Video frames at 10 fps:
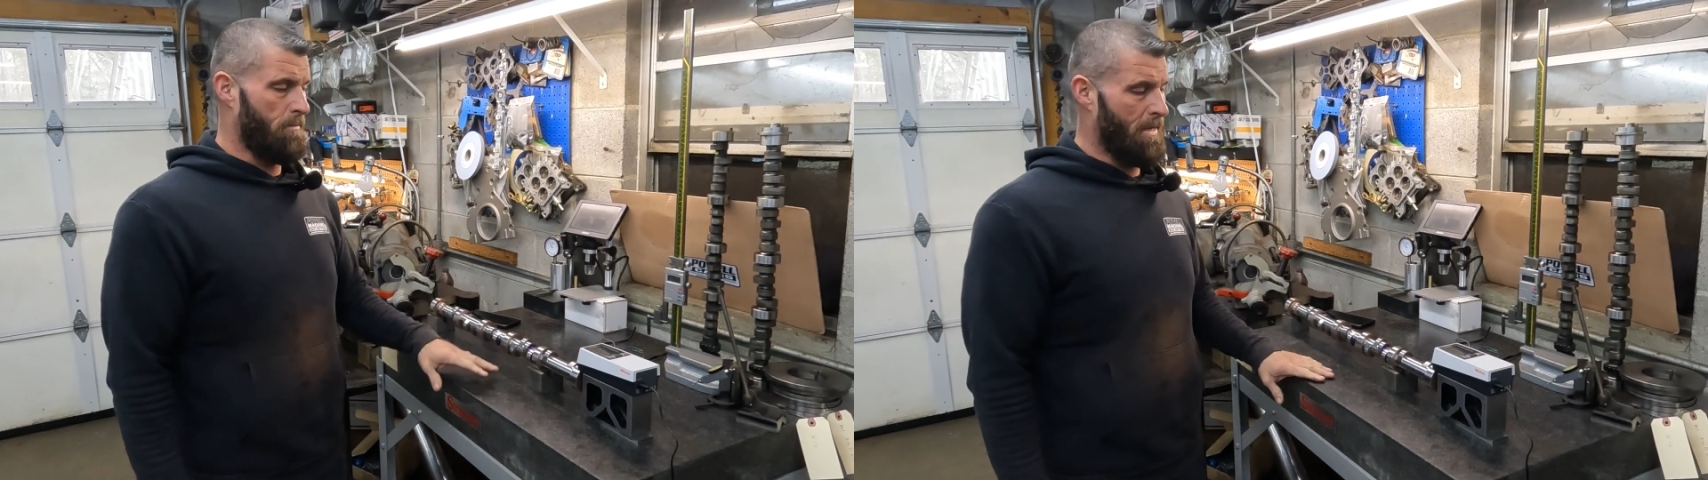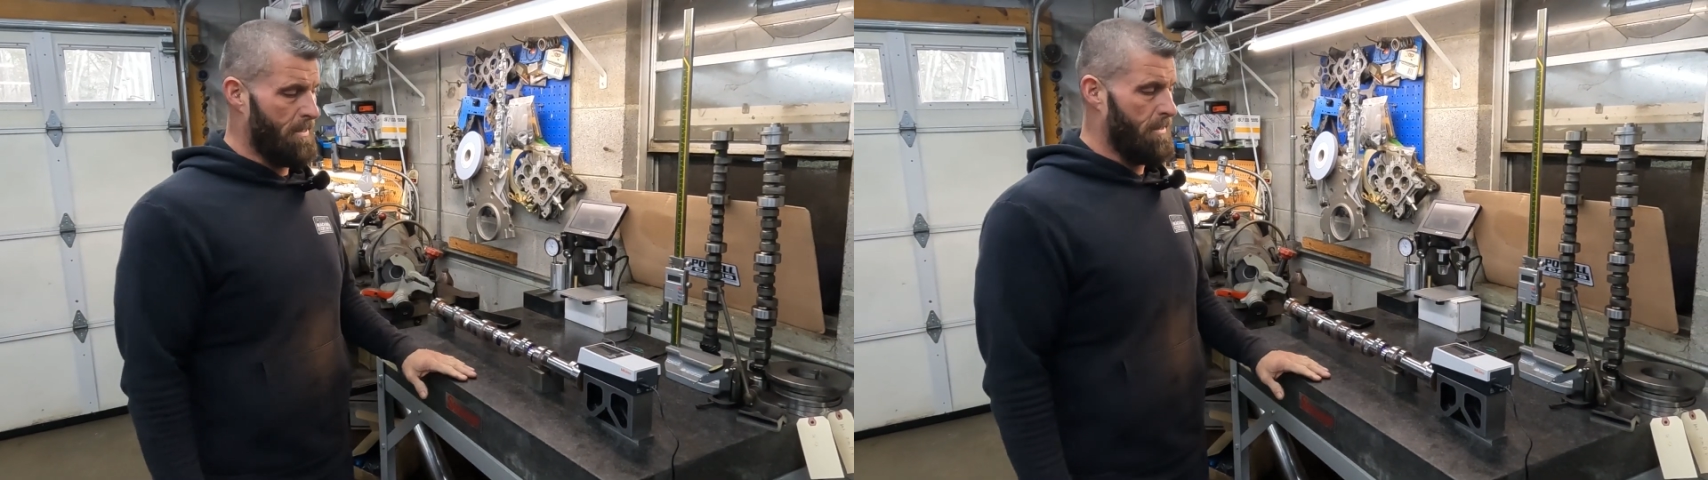
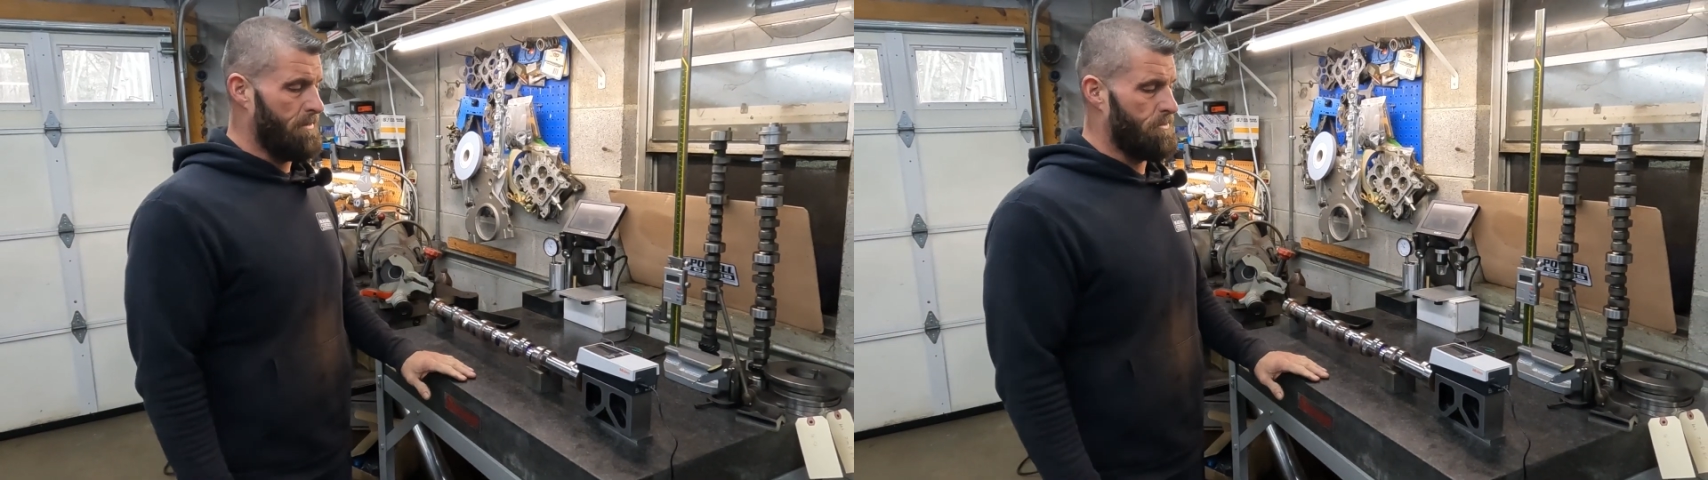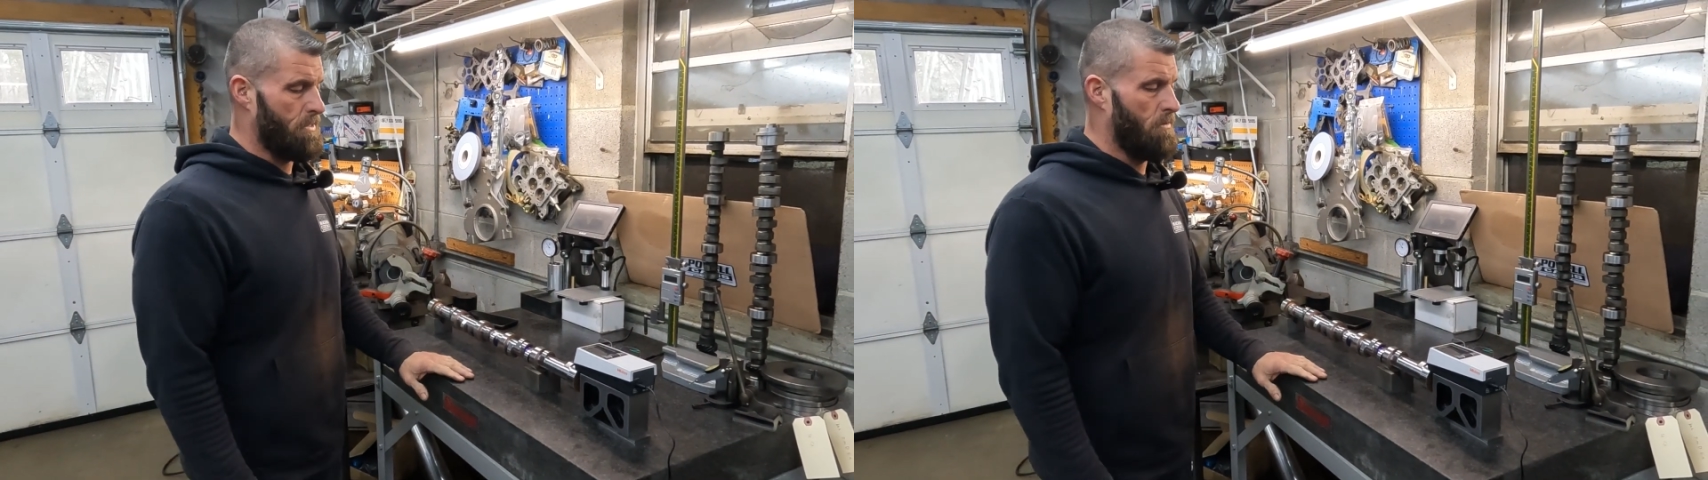the
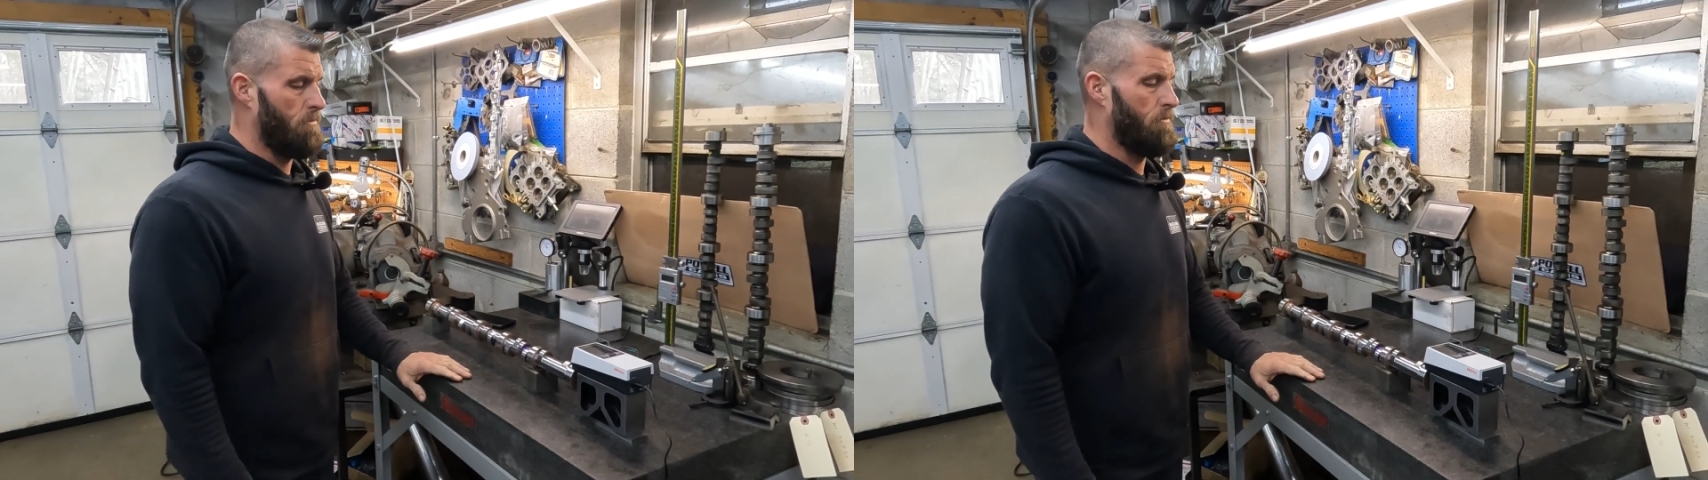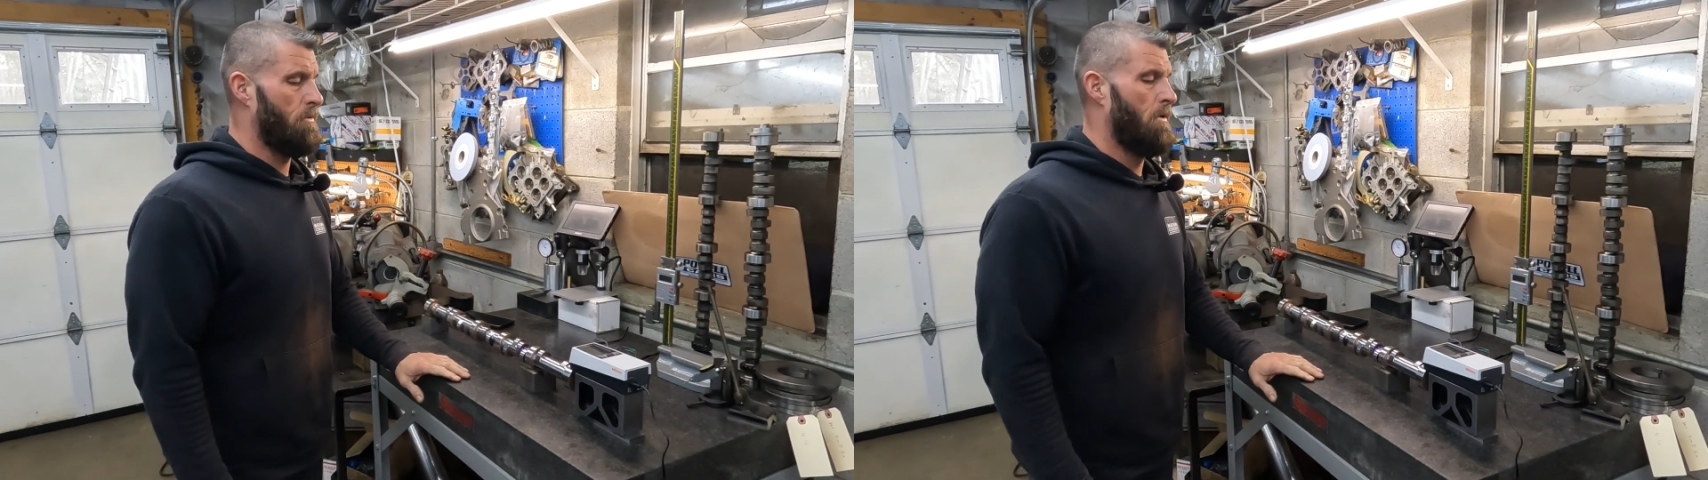mains
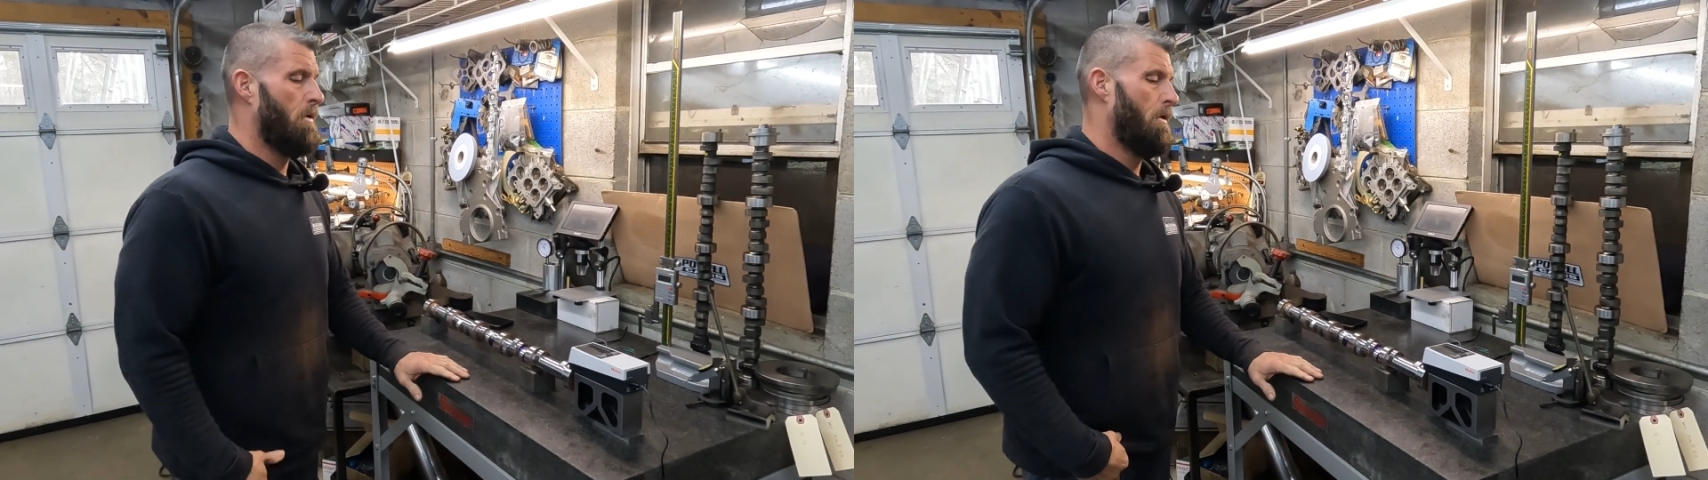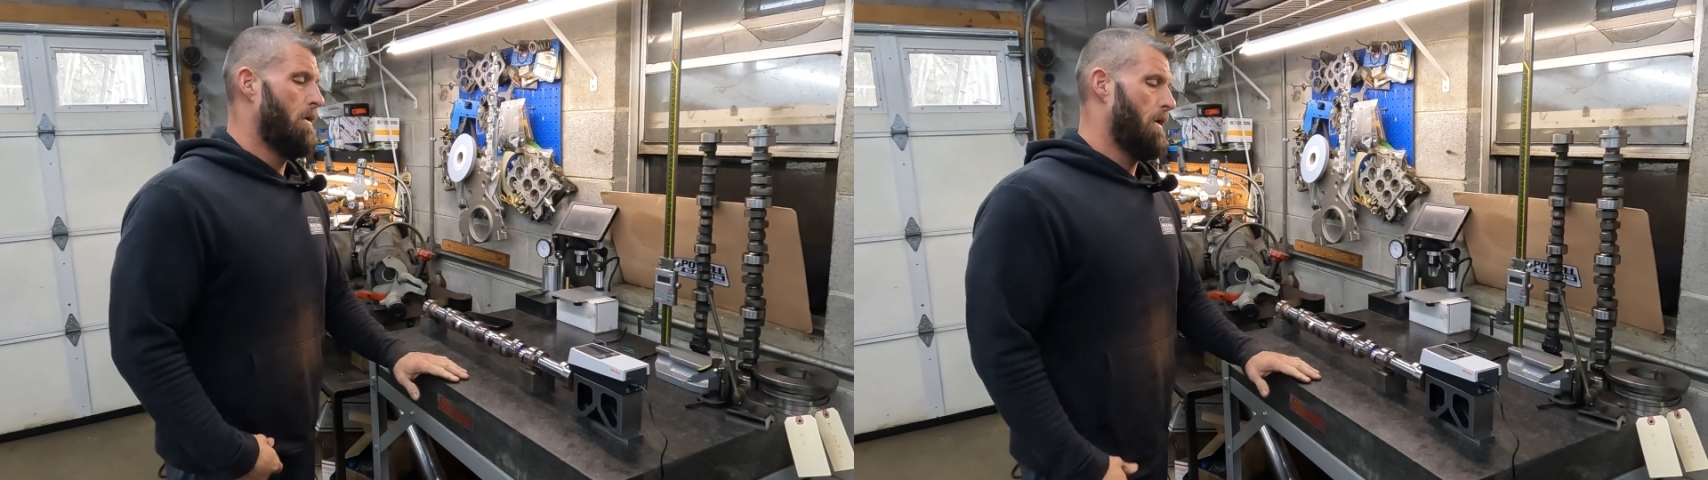on.
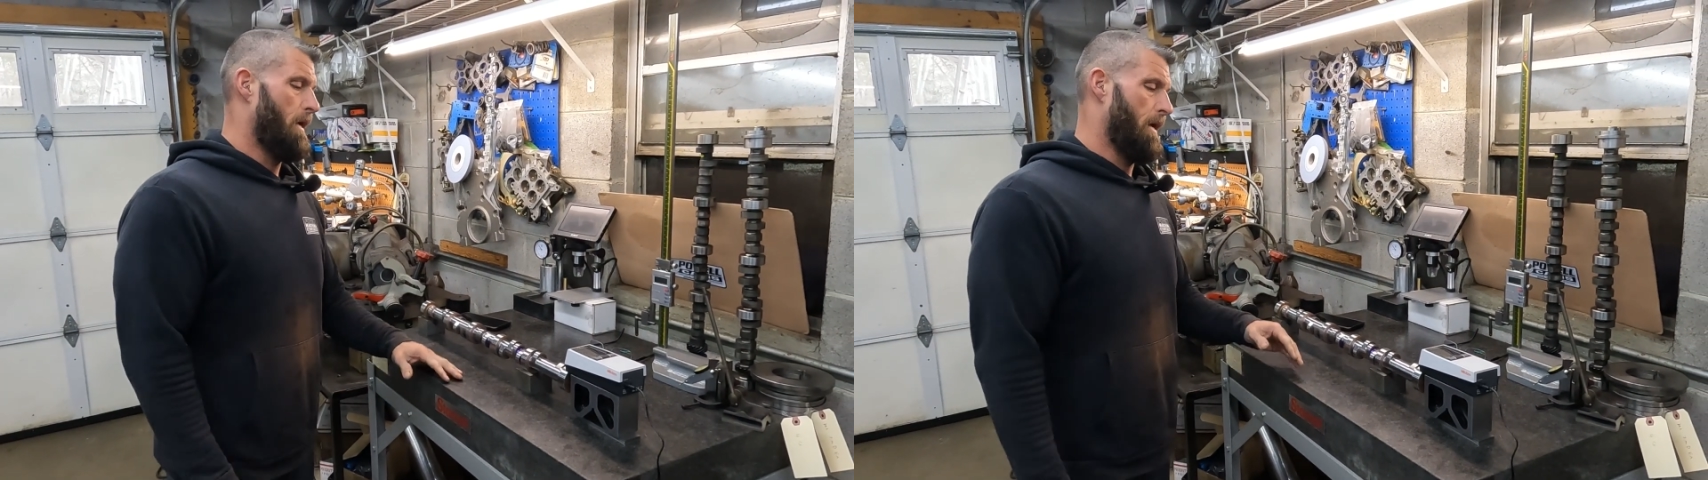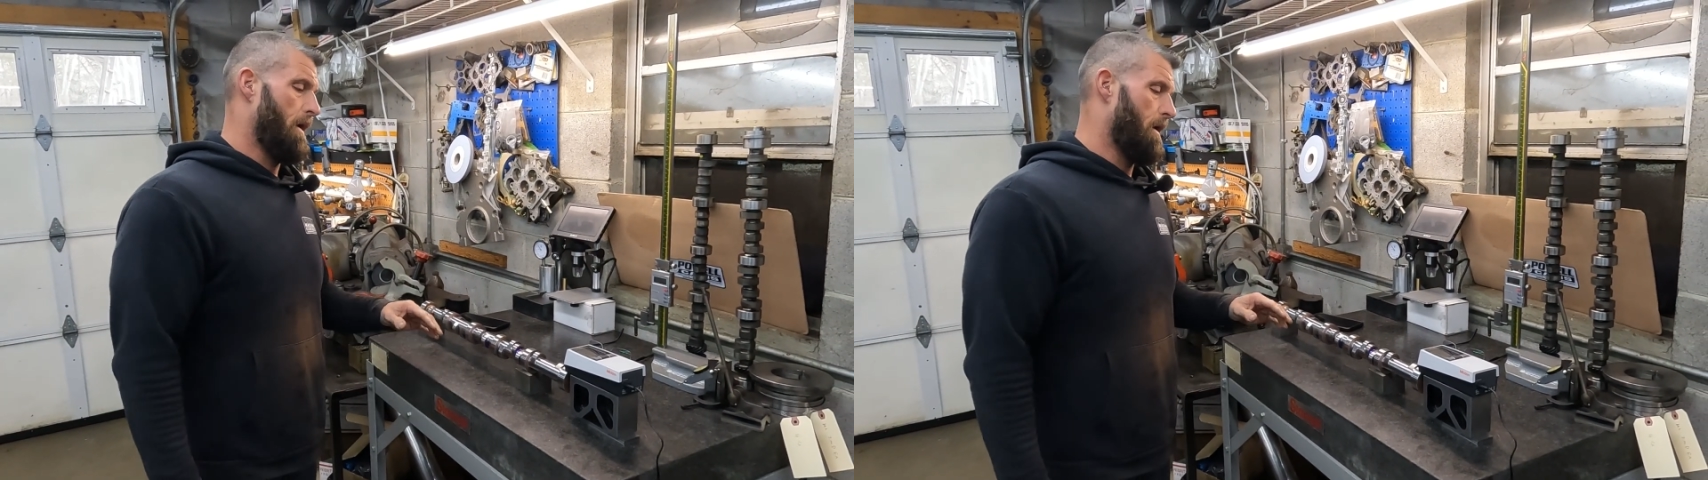
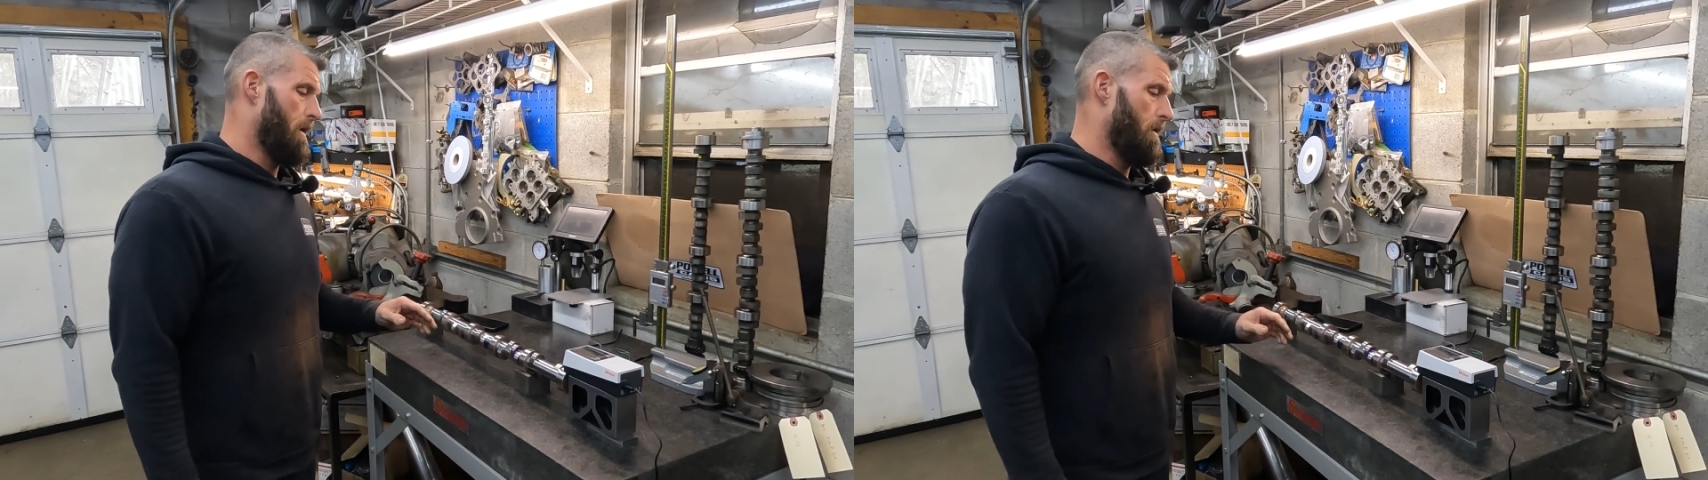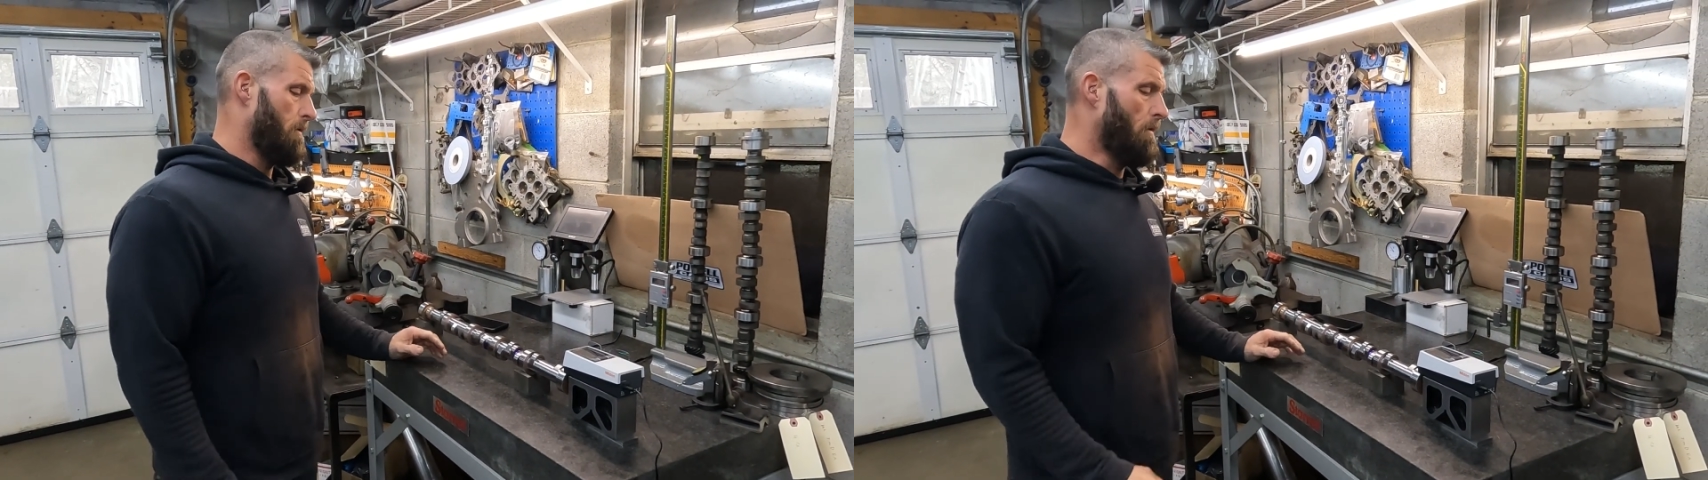And